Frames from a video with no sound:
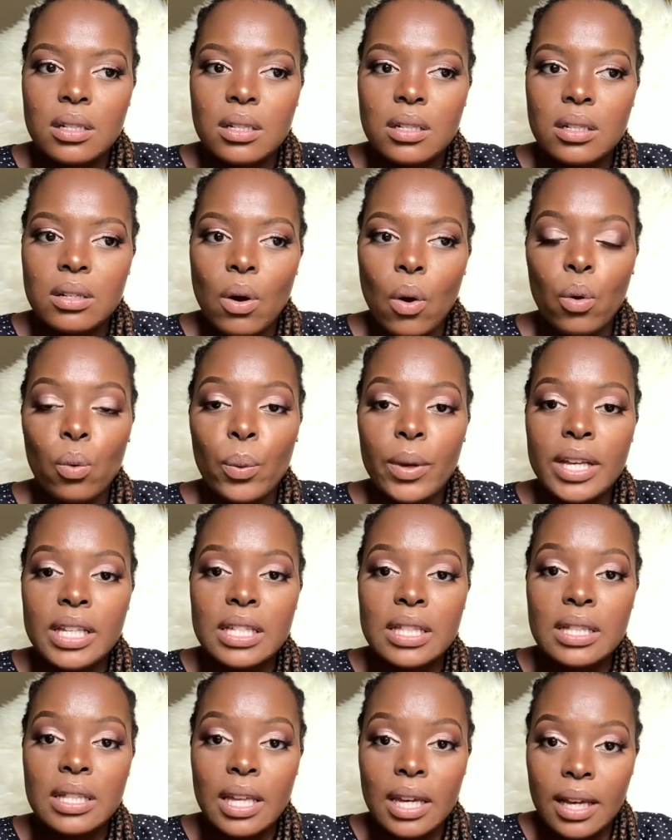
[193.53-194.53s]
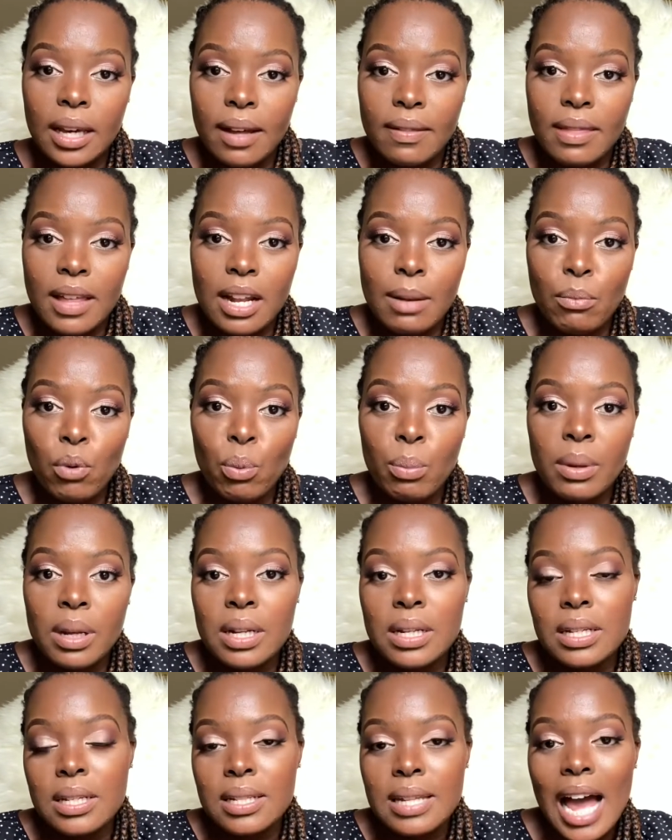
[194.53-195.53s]
always think at that
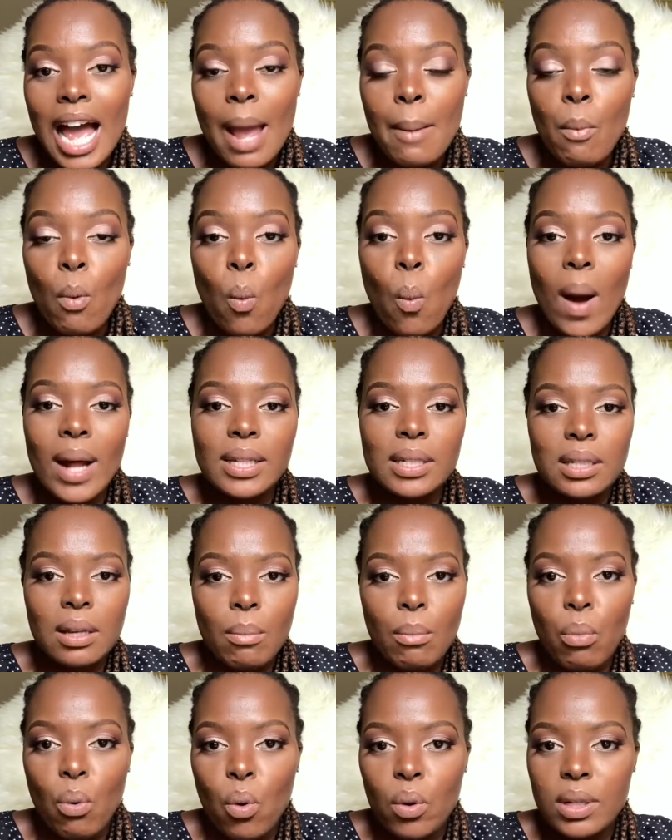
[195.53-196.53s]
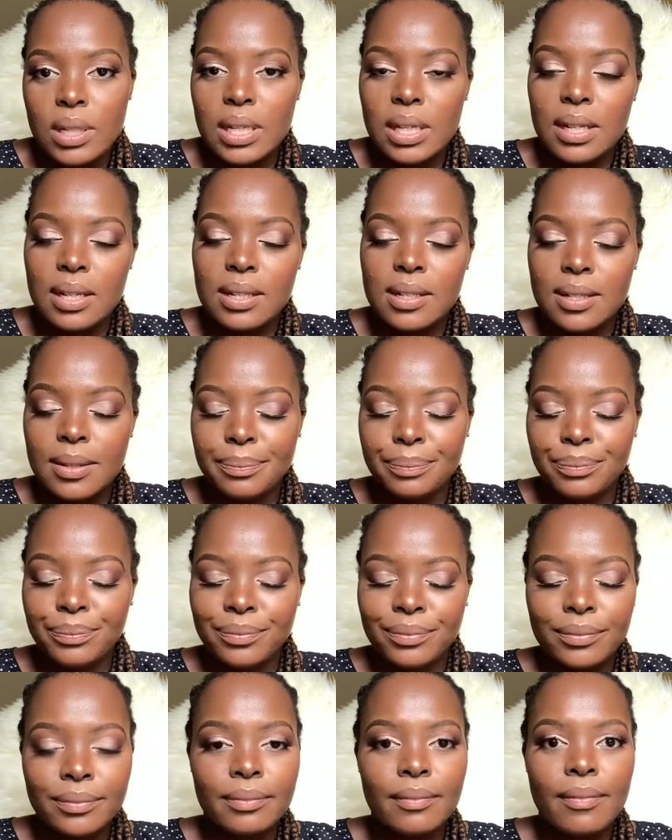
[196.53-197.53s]
moment in time what's important,
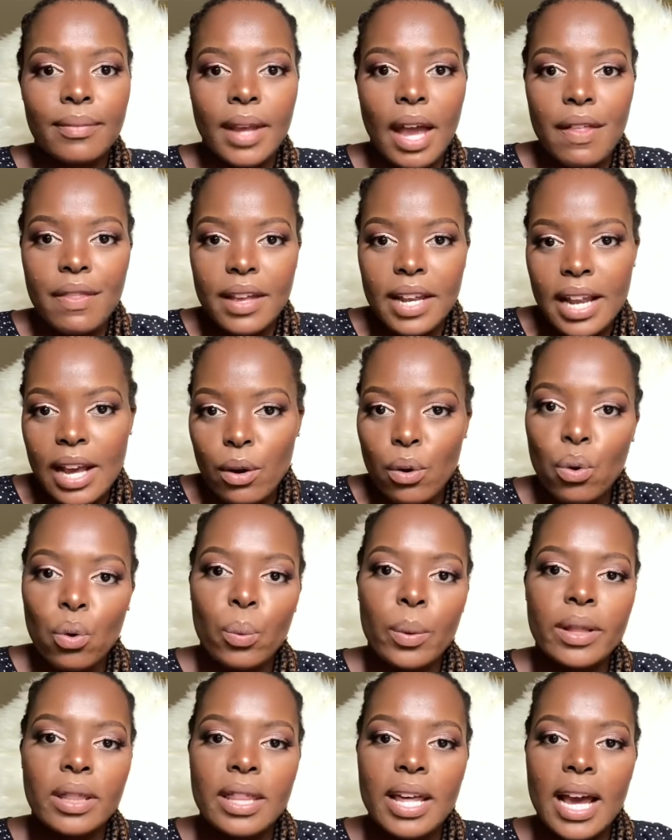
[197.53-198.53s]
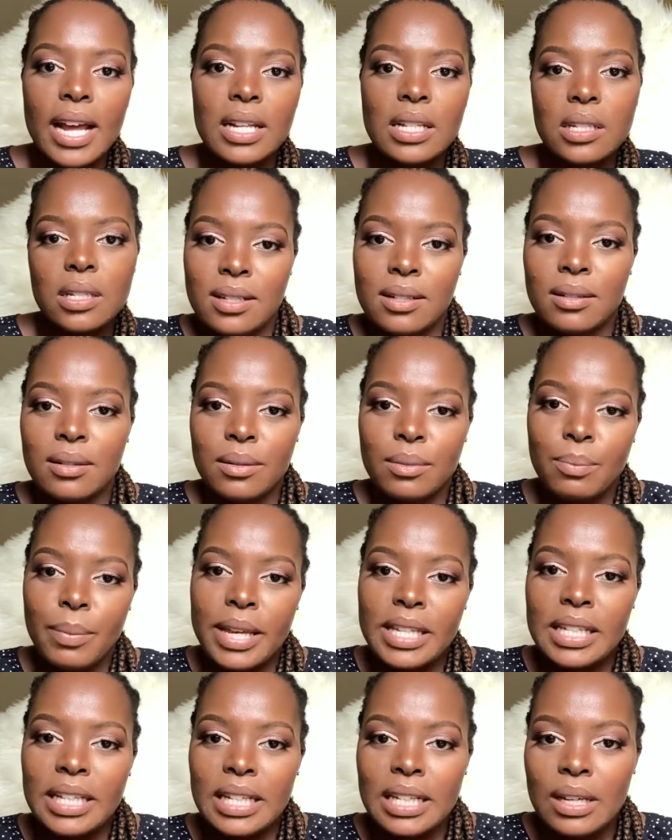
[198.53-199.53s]
and then I go with that.
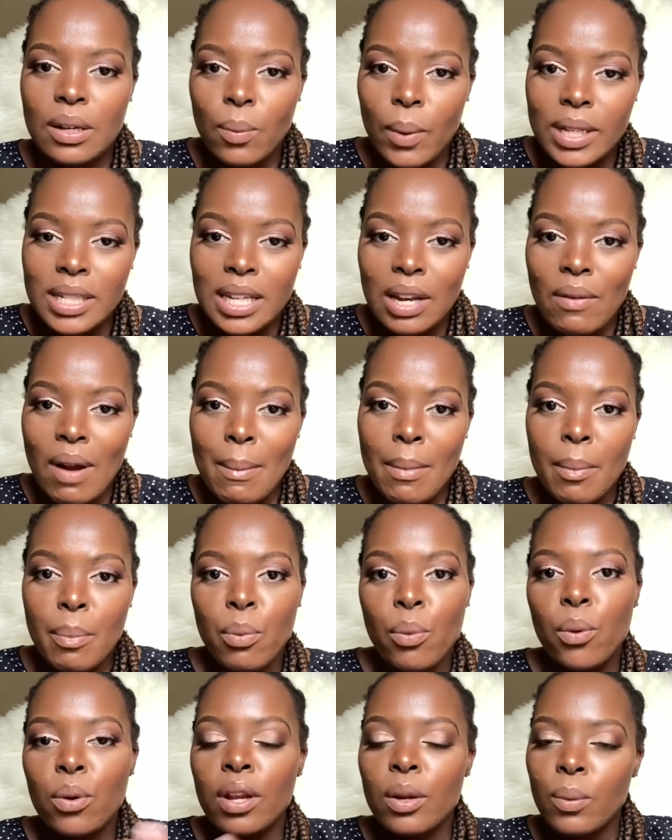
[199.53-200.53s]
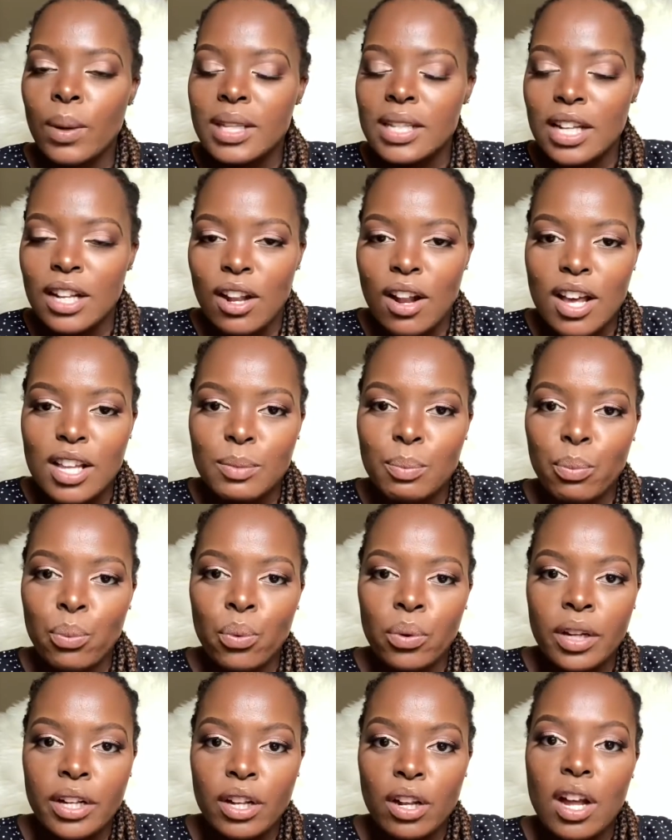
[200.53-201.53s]
Basically, what's a rubber ball and what's a glass ball.
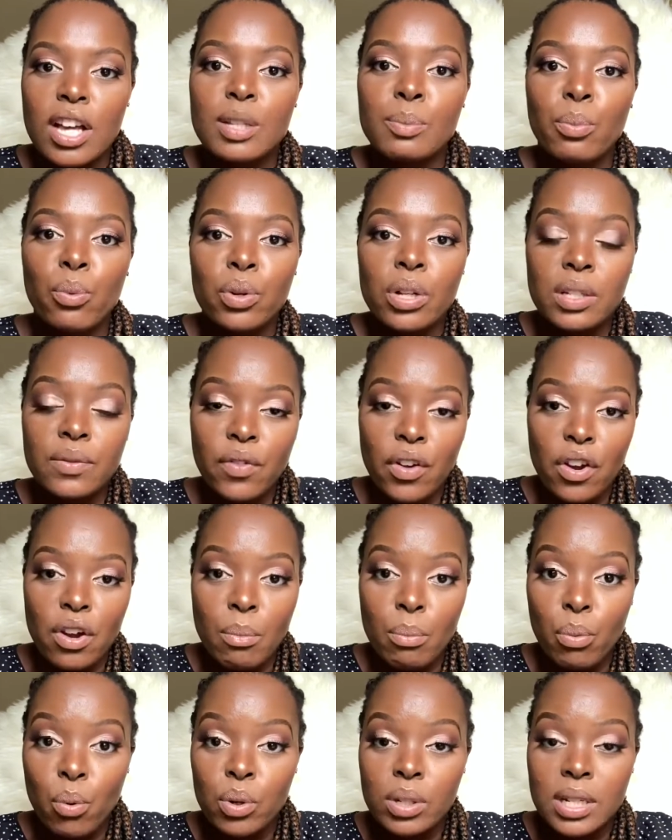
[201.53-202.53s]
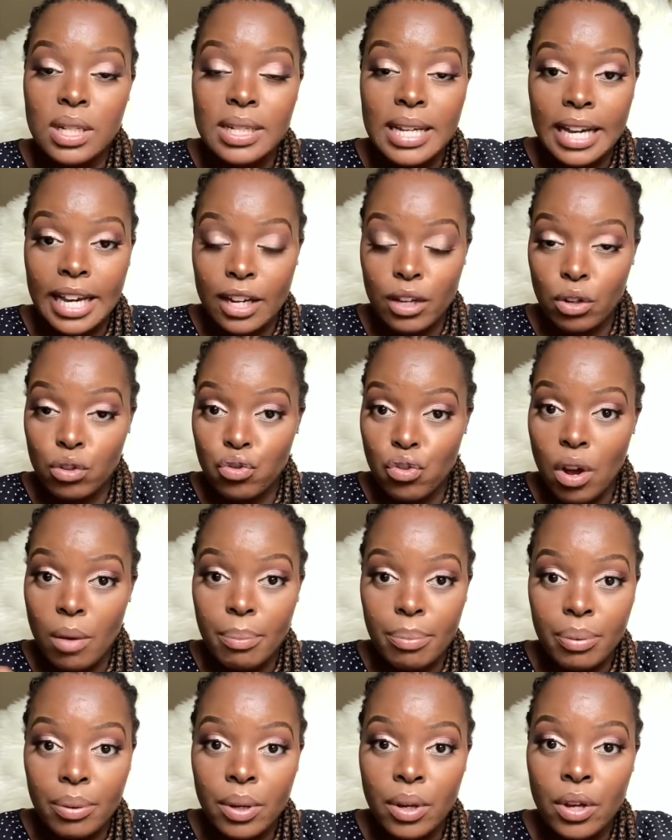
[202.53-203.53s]
A glass ball is very important, I cannot
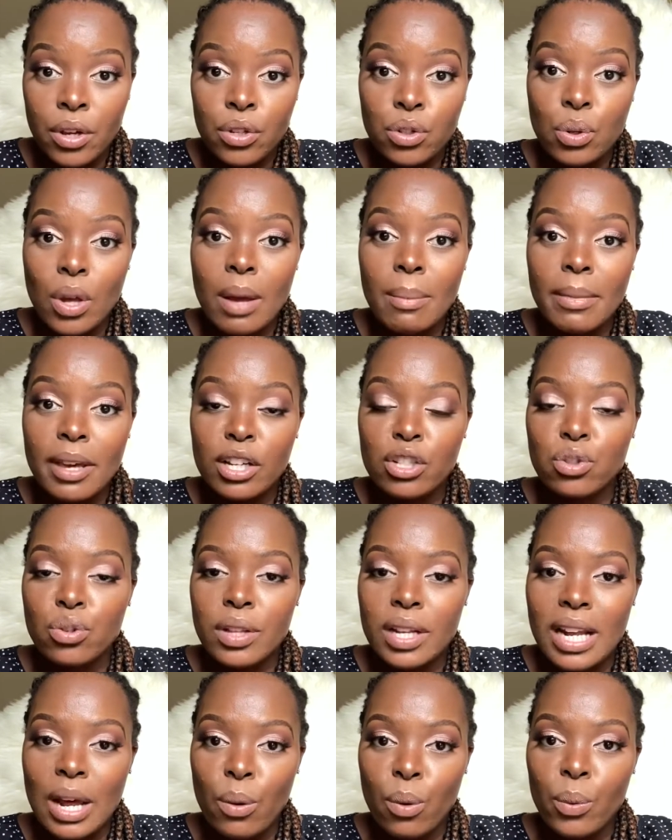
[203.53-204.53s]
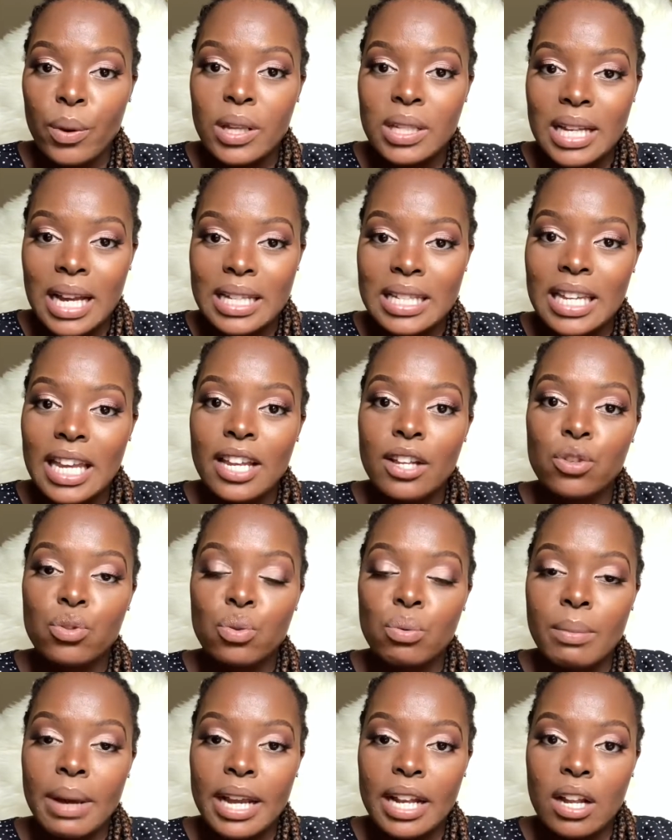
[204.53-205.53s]
drop, so I make sure that I always attend
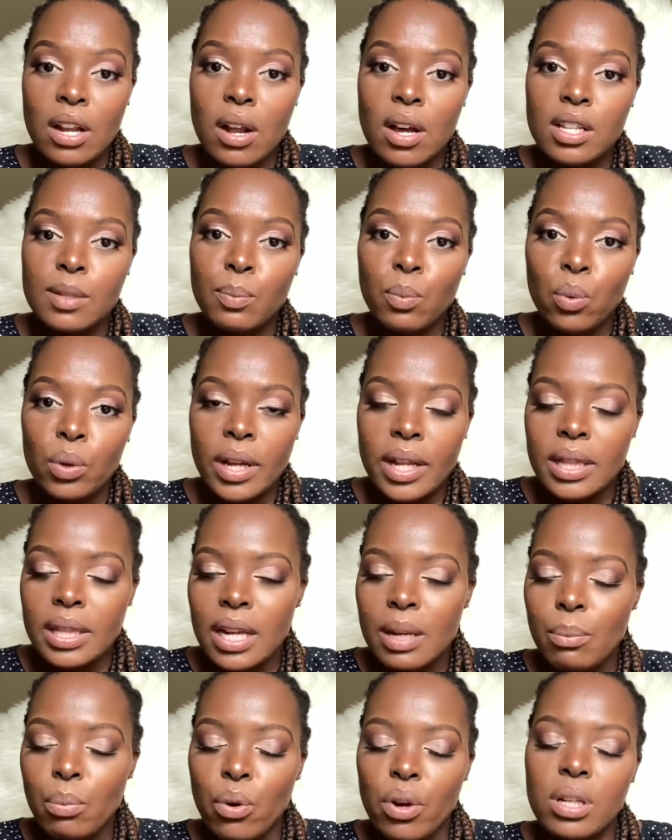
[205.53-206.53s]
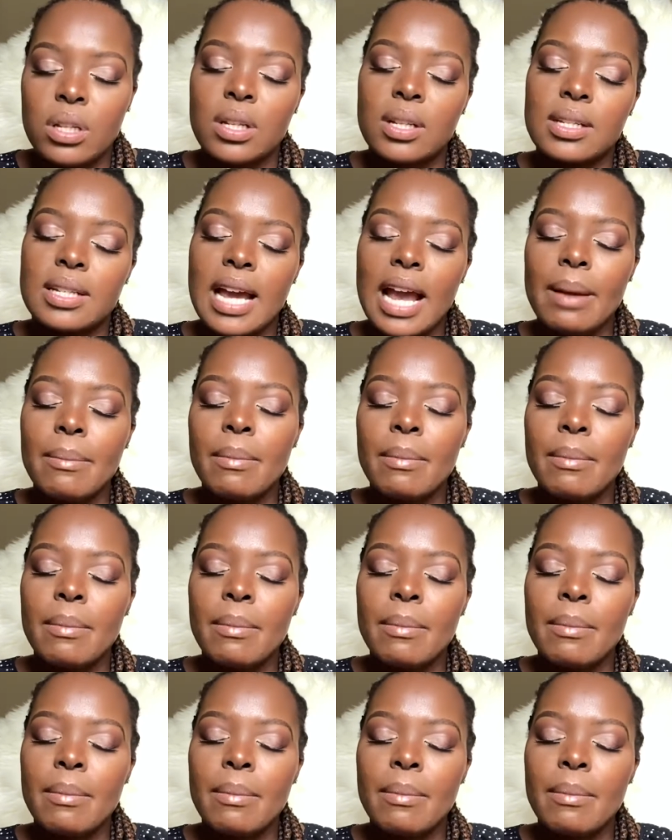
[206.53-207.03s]
to my glass ball at that point in time.